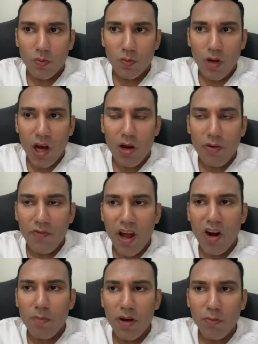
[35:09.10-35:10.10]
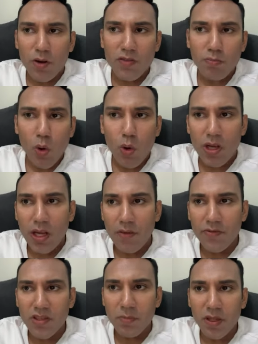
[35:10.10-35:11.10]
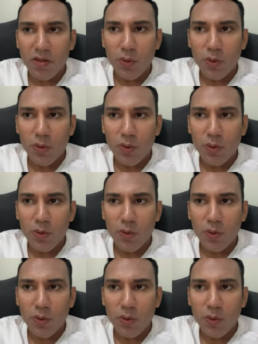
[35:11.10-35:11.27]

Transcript: our environment was more comfortable.